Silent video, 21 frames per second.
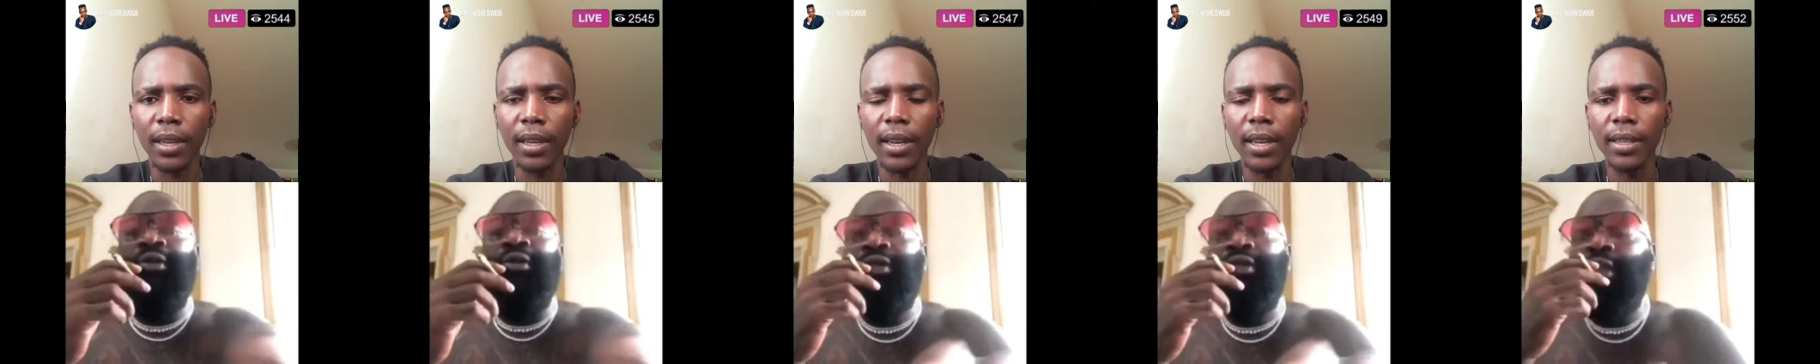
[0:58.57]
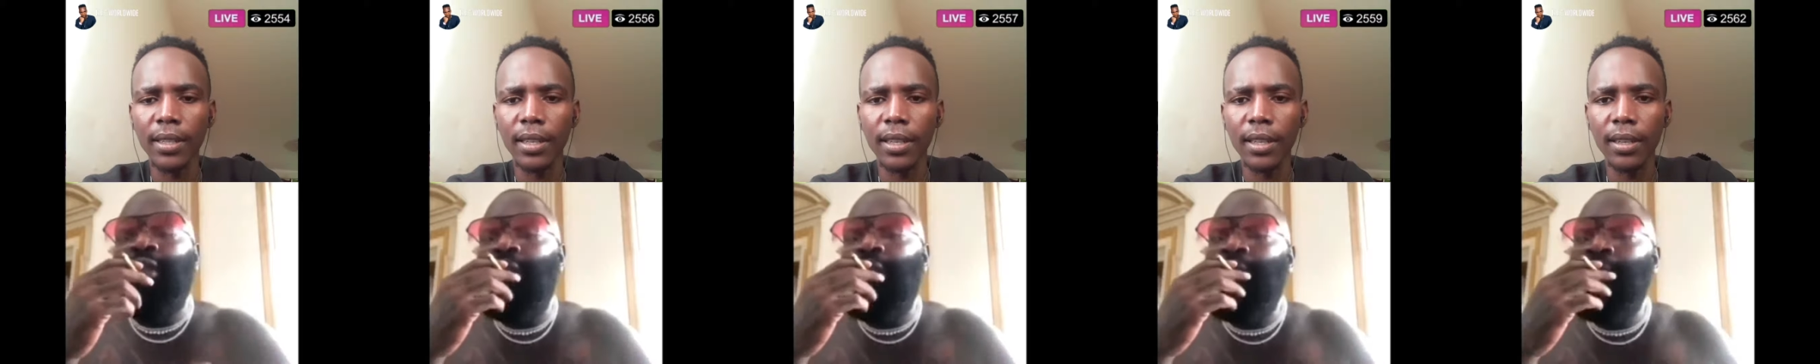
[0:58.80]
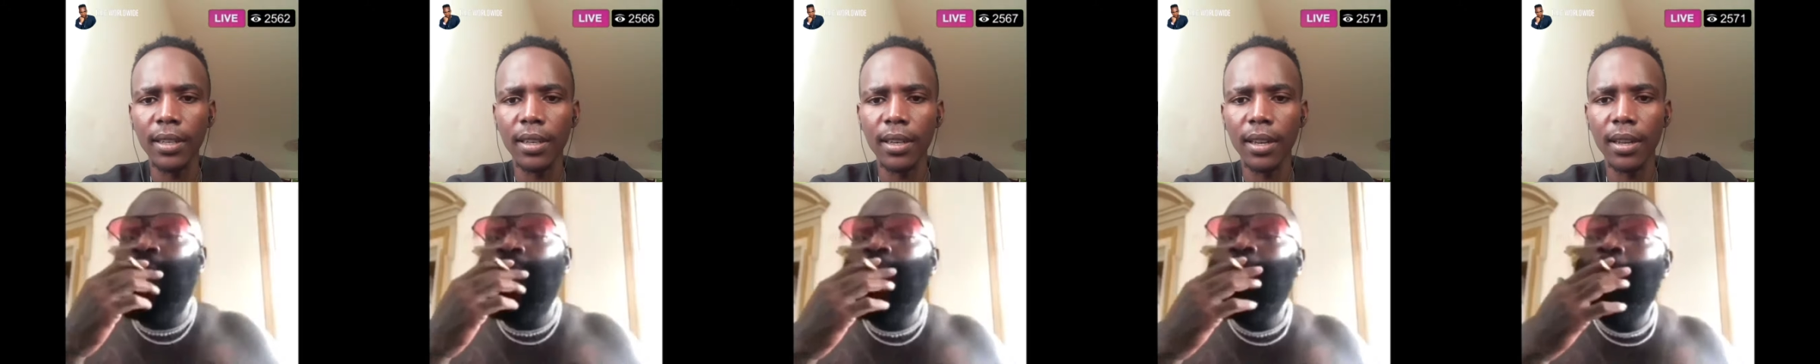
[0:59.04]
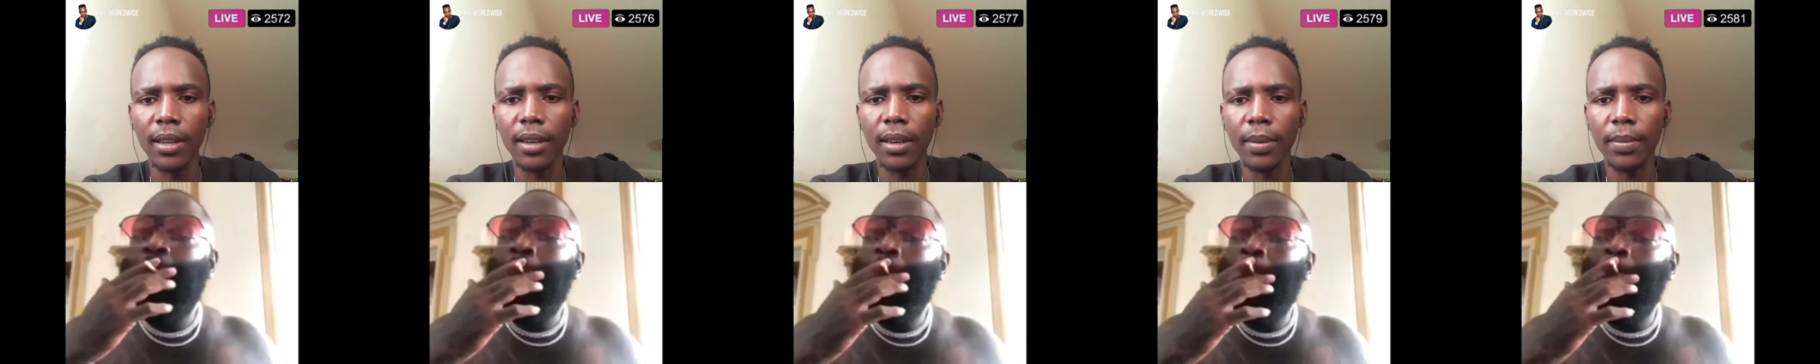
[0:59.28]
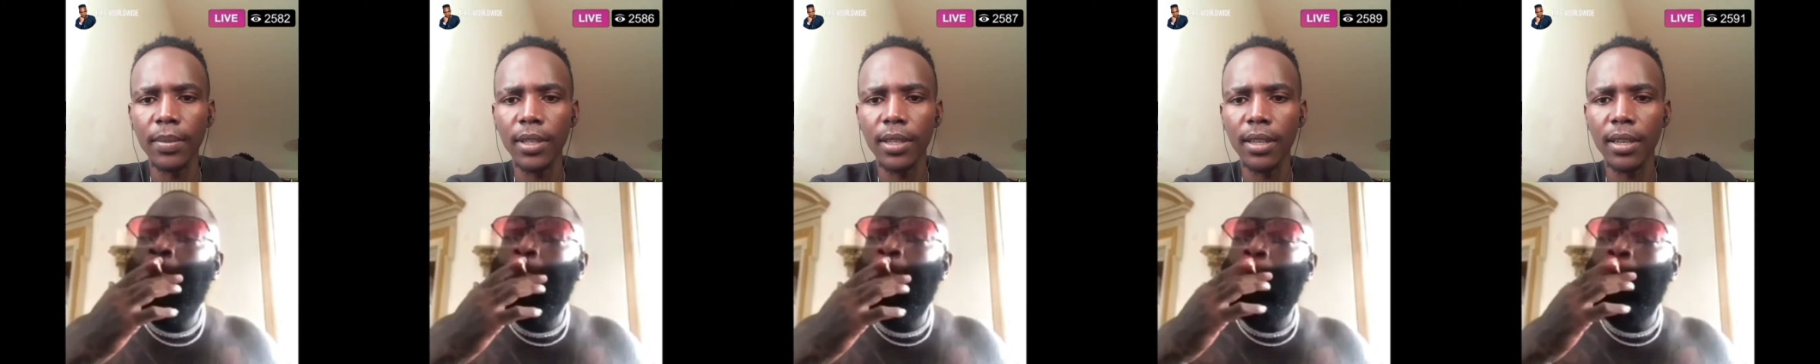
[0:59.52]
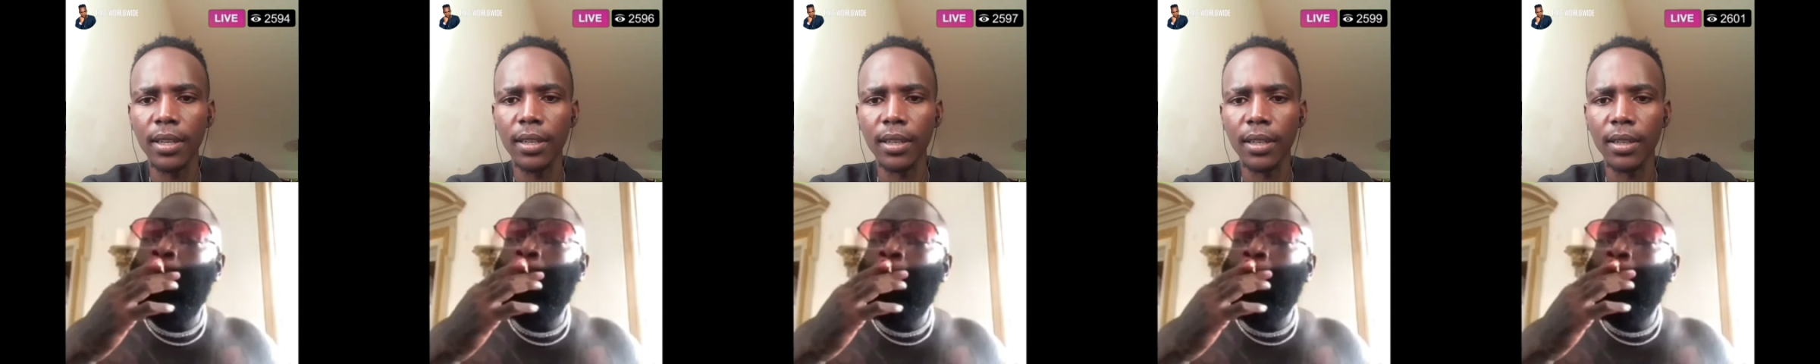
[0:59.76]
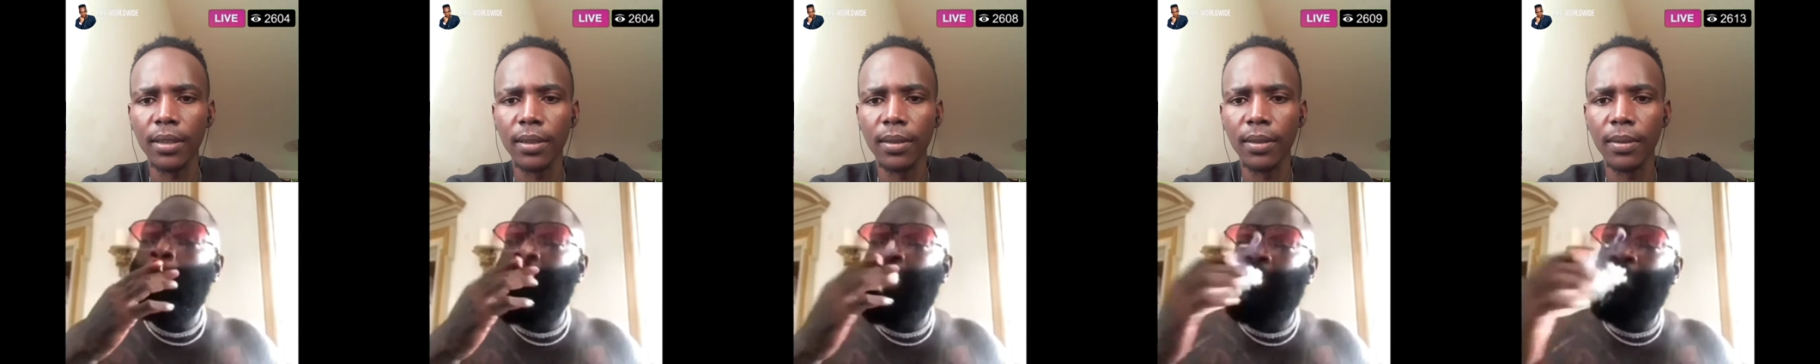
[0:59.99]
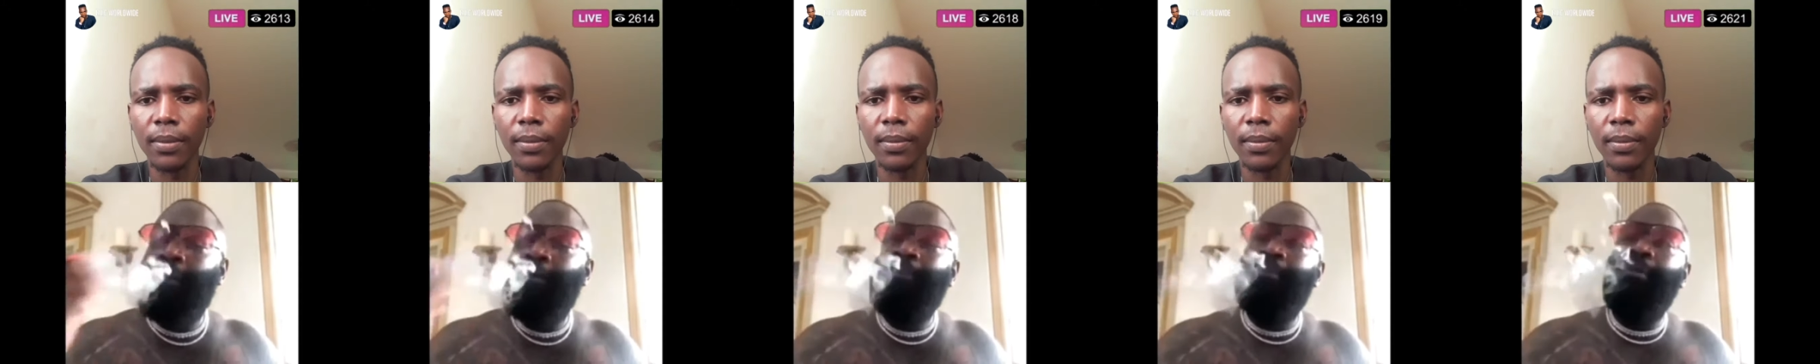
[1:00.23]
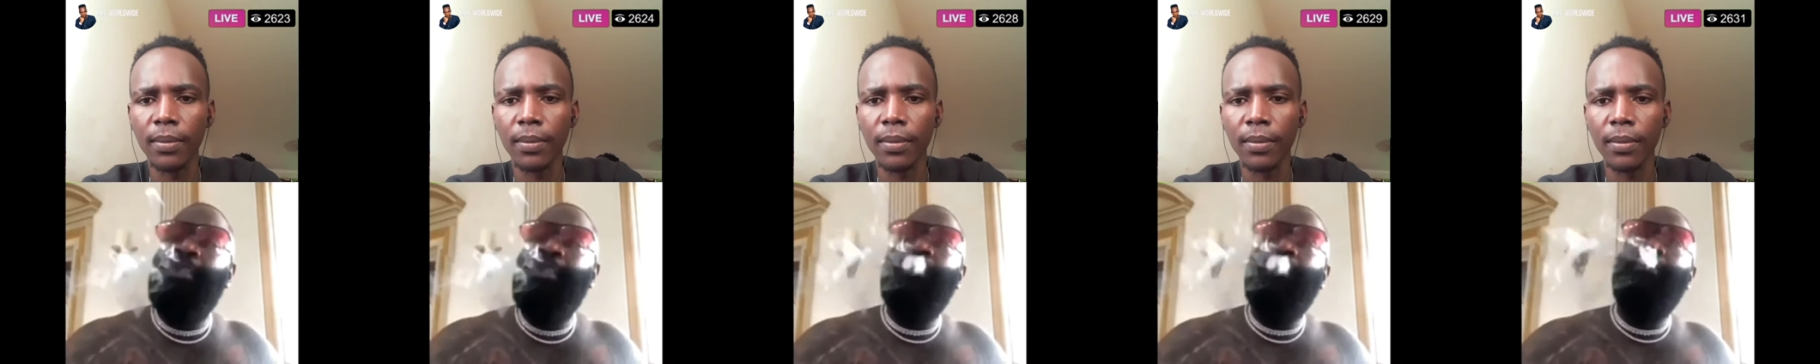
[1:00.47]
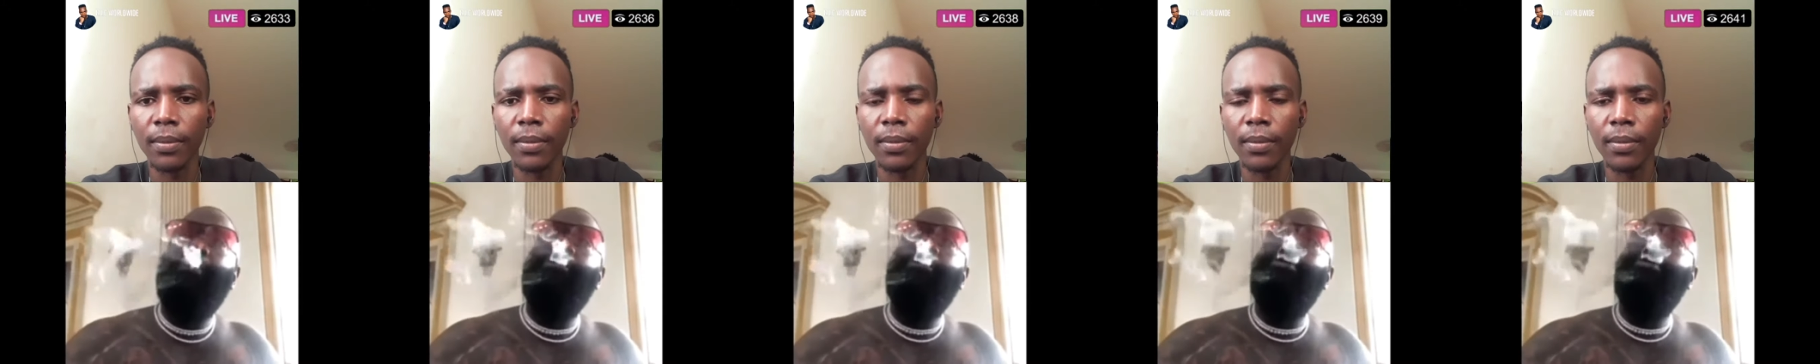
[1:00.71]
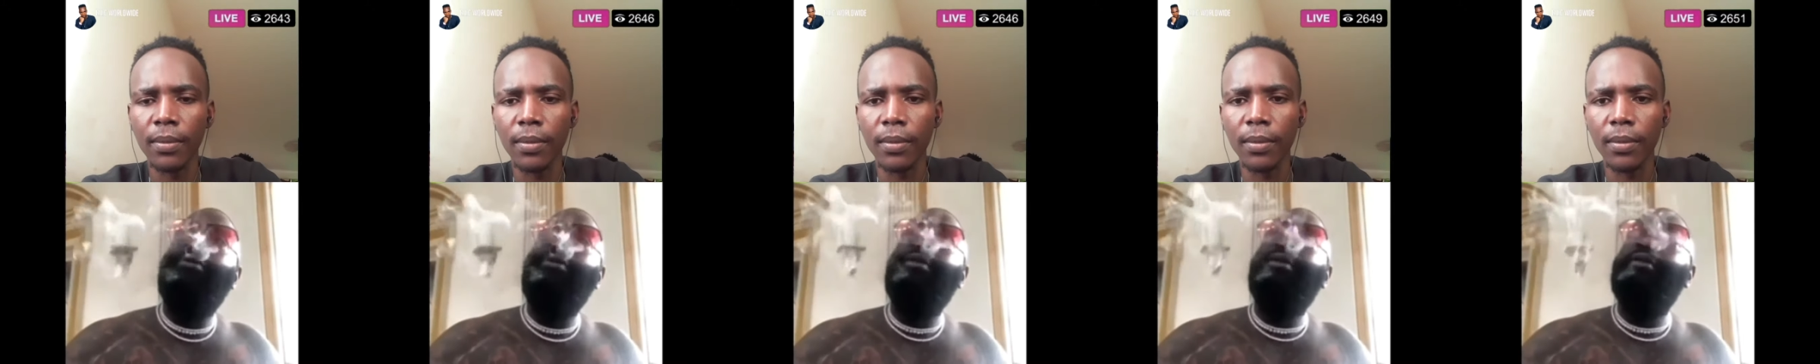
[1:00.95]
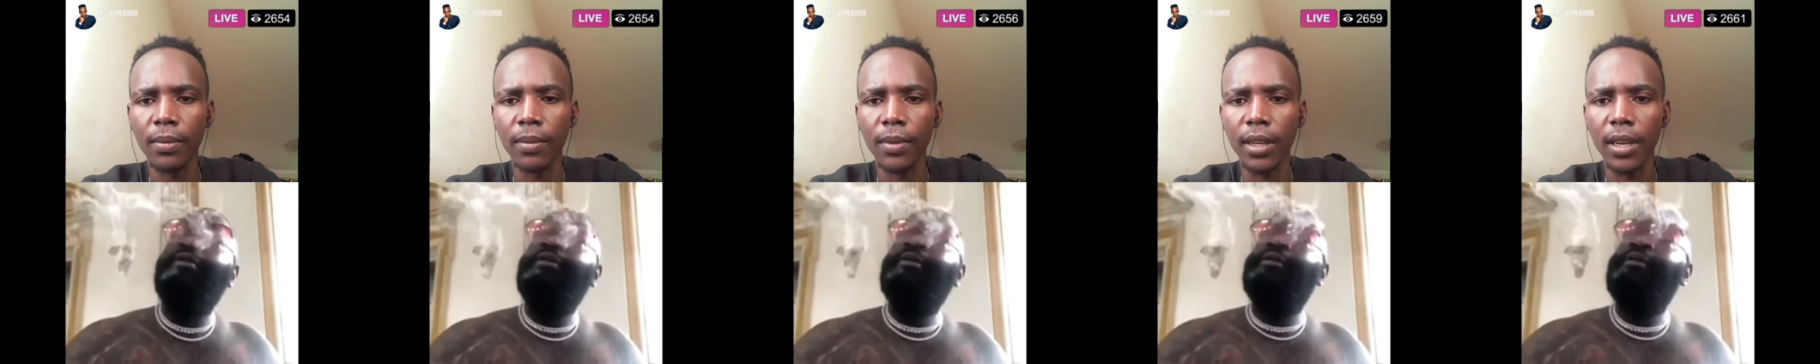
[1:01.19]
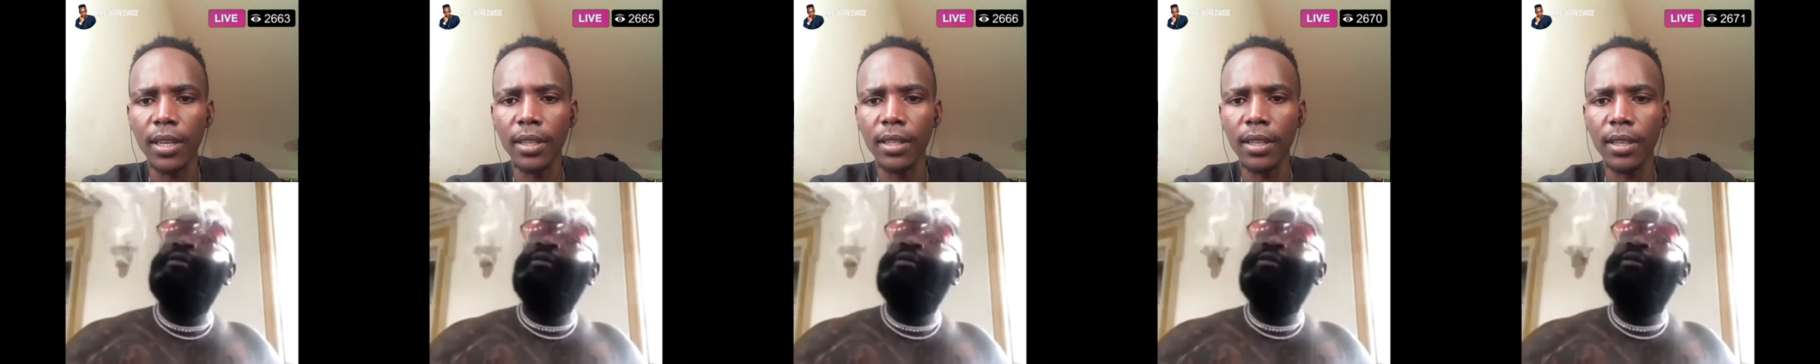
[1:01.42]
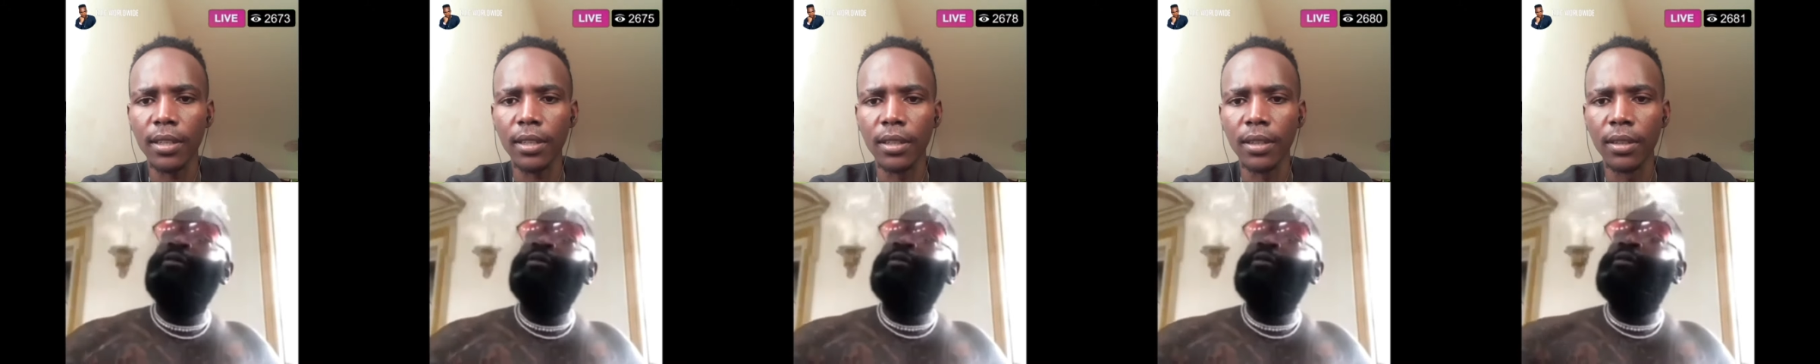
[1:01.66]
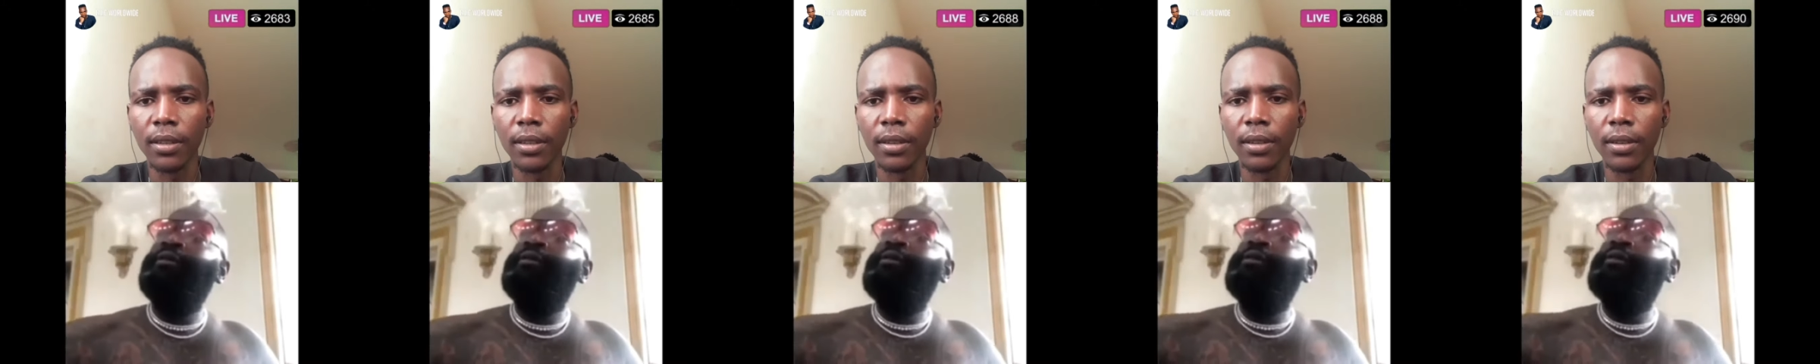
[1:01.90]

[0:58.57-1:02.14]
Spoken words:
Can I see it? Let me see it. Can I see it?